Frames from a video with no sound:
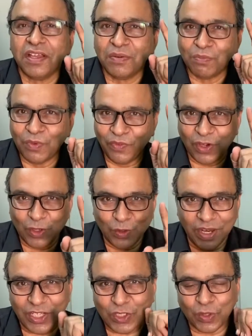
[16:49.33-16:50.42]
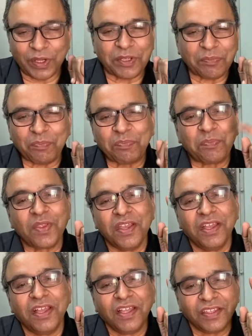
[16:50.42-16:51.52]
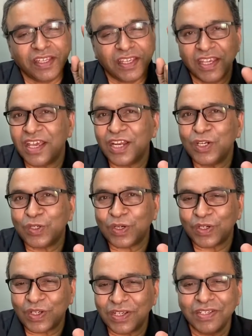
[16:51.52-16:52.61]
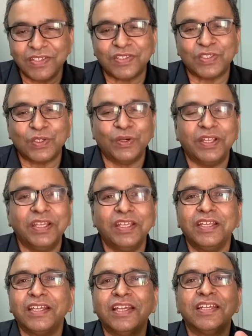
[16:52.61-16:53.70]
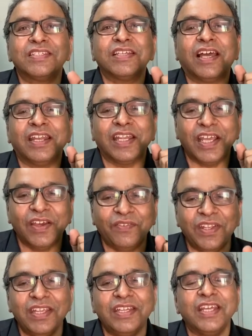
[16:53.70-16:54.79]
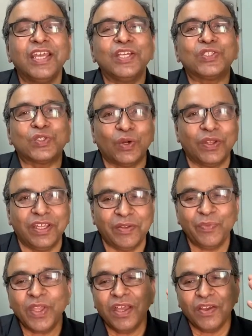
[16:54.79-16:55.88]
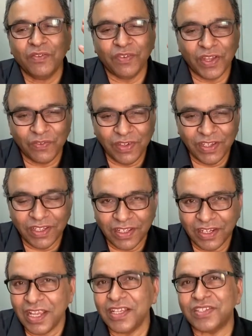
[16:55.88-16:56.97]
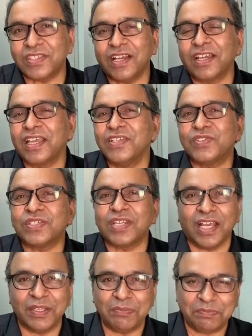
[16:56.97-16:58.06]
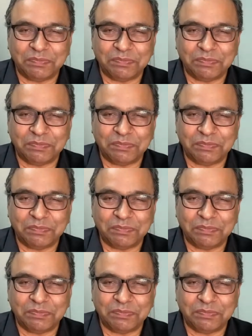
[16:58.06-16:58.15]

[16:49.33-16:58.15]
Moving on to next story. The hare and tortoise story is an everyday story where we race against time.